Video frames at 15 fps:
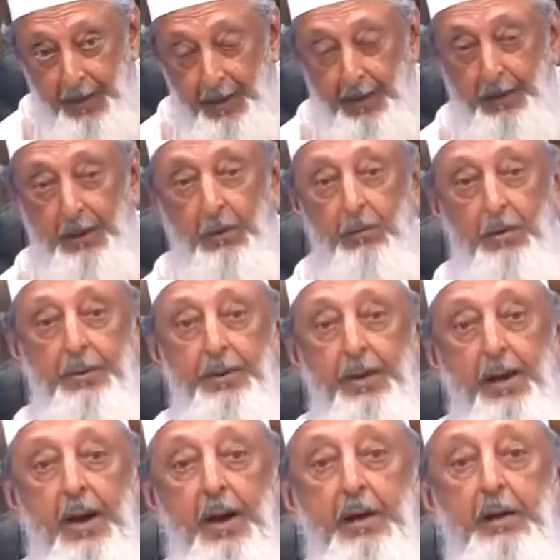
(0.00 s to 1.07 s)
They want
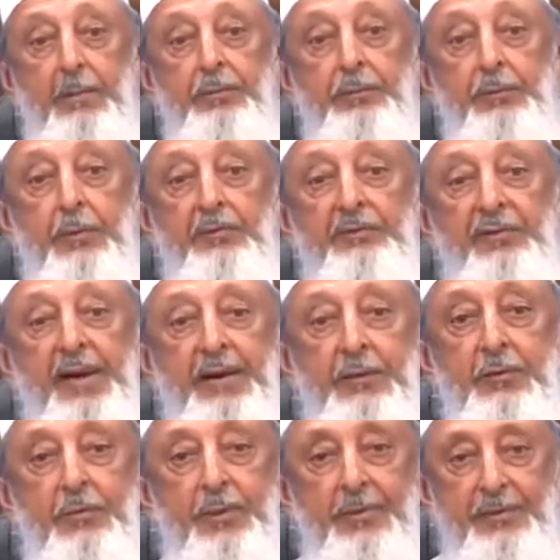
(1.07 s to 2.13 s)
the Arabs to fight
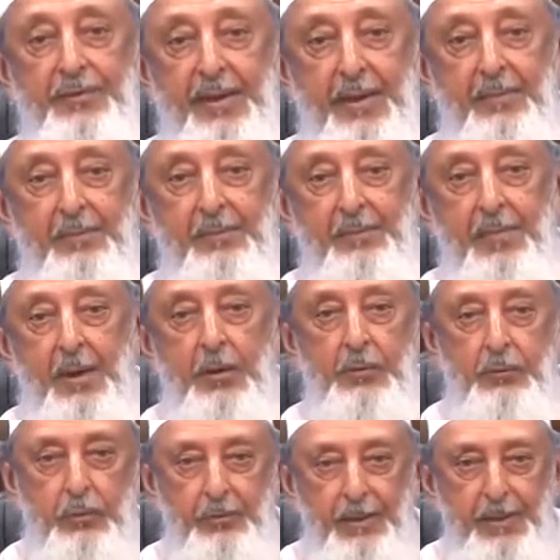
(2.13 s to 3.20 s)
with them
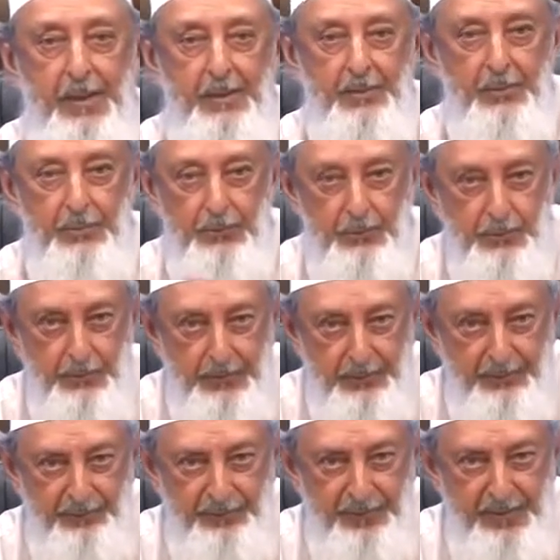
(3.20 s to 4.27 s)
to be able to
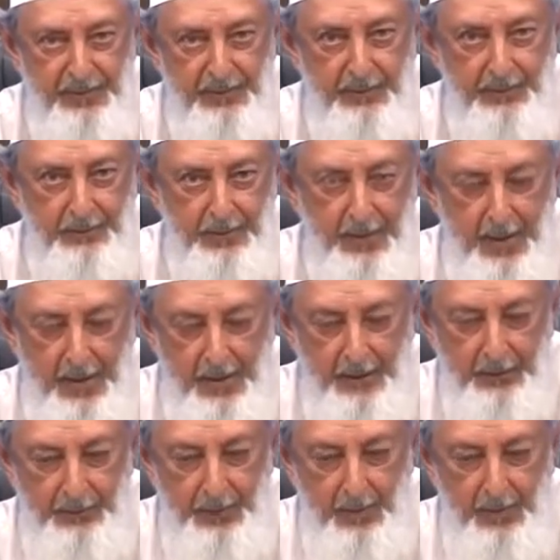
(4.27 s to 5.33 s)
defeat the, uh,
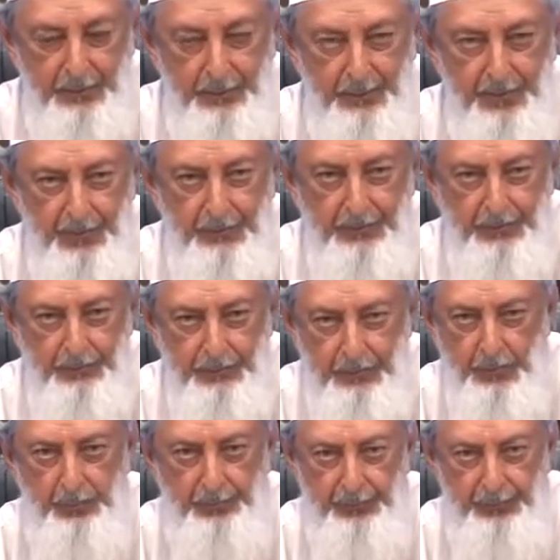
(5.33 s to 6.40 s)
the Ottoman
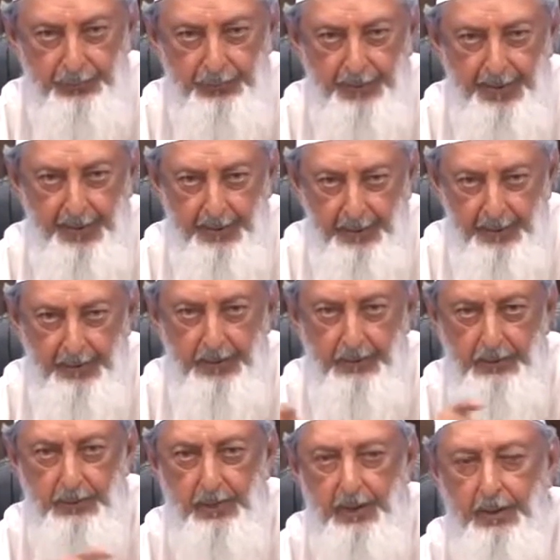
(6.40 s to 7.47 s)
troops
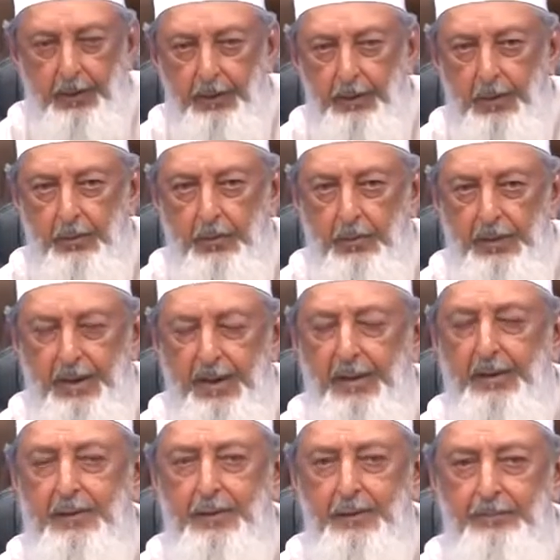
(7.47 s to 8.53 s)
in the Holy
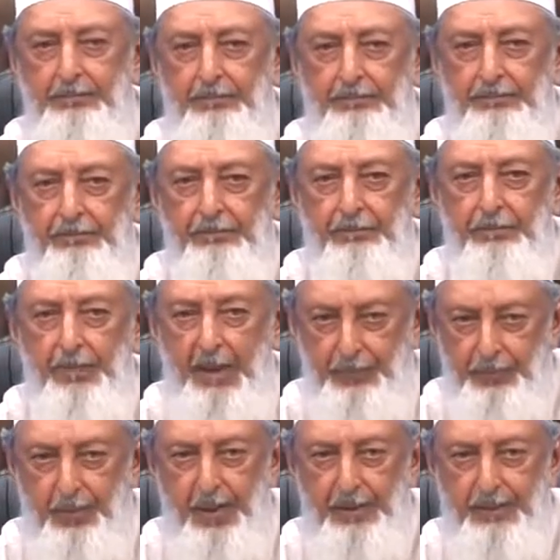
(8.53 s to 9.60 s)
Land.
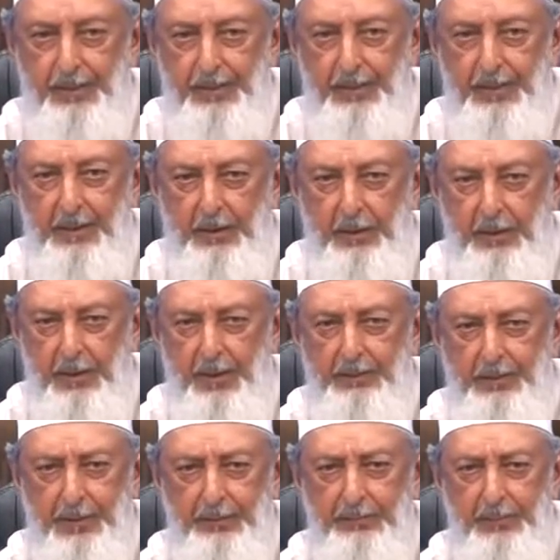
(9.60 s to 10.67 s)
That's why they need a
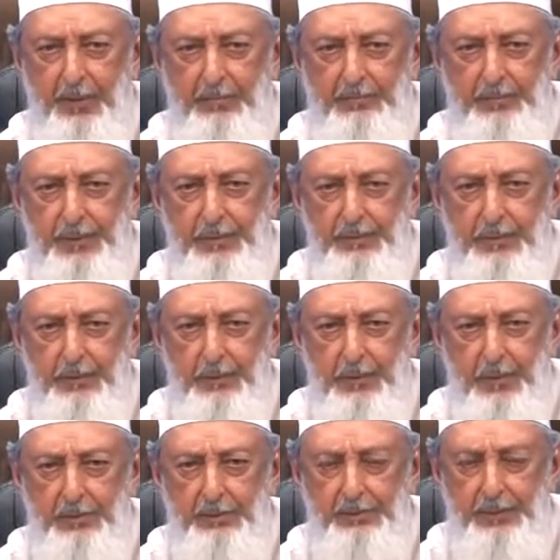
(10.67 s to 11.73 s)
godless government in
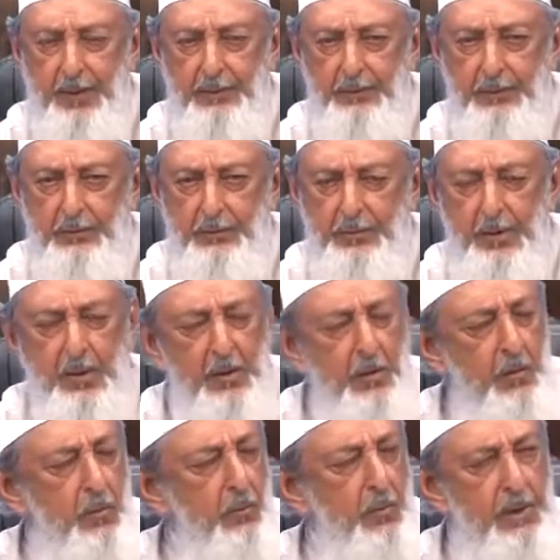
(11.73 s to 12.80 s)
Constantinople.
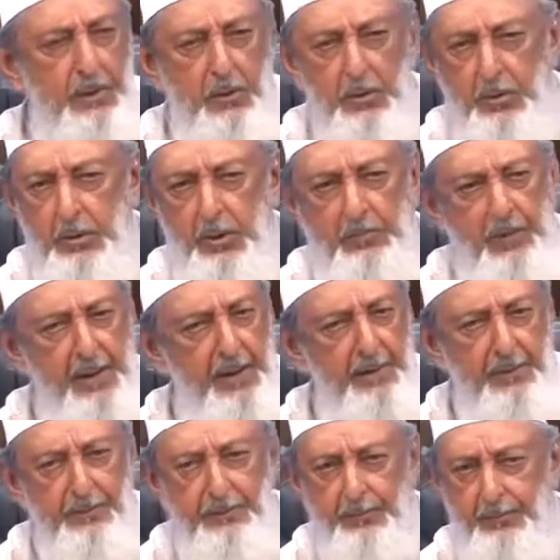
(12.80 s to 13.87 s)
We know your
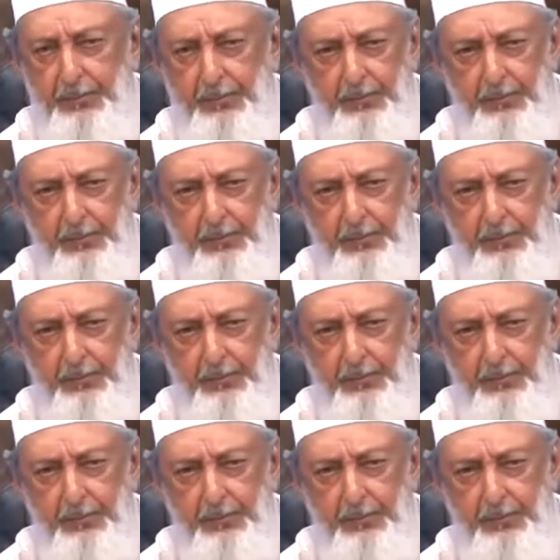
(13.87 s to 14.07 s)
plans.